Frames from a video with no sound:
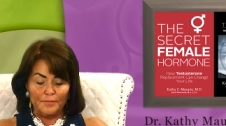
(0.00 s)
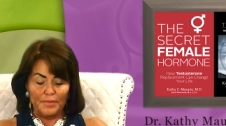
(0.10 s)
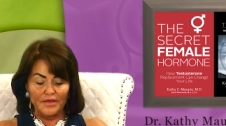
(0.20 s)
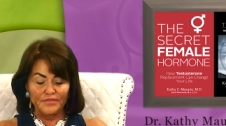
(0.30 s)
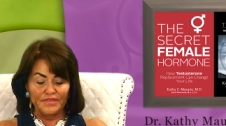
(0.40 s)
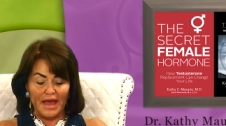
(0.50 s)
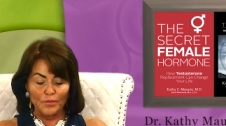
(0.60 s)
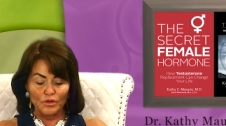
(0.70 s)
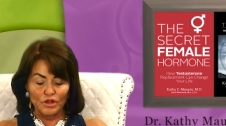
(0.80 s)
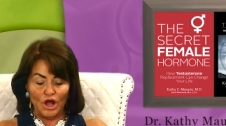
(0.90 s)
But
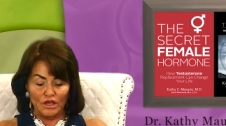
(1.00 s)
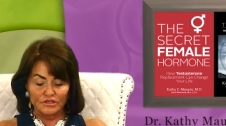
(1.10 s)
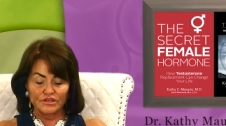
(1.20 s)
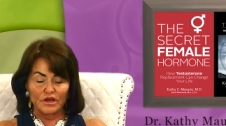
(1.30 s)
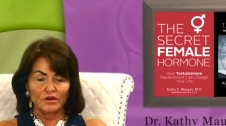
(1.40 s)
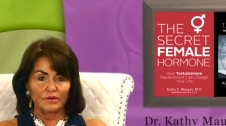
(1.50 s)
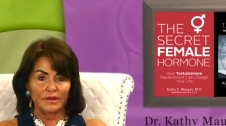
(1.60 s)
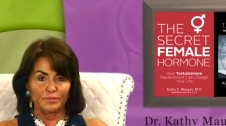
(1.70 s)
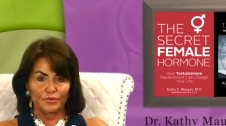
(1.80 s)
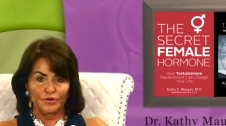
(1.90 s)
that will also
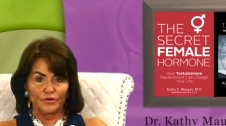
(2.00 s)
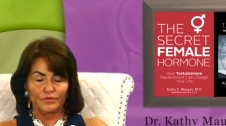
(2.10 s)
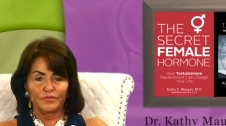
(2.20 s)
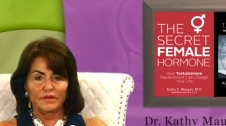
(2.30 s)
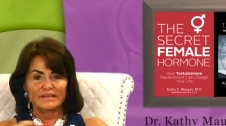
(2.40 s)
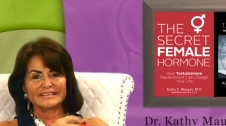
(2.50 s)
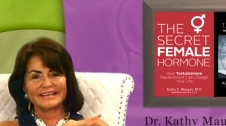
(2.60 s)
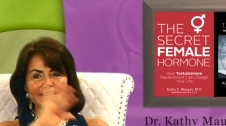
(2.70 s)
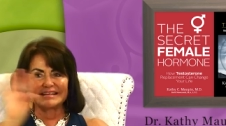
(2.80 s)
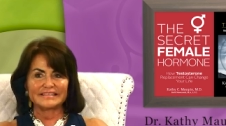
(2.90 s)
improve
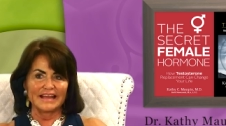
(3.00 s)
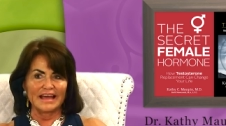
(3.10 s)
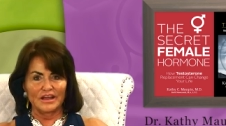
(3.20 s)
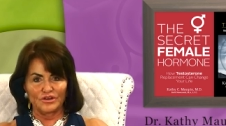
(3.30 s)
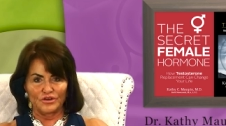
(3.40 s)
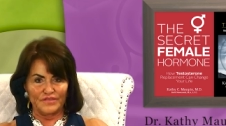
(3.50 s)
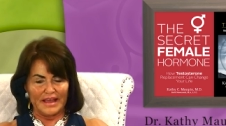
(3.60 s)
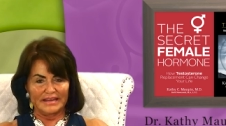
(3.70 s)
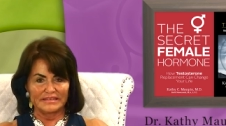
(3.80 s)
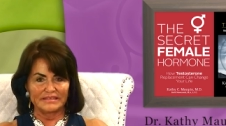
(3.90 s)
skin that's not on your
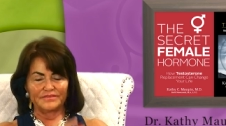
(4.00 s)
face.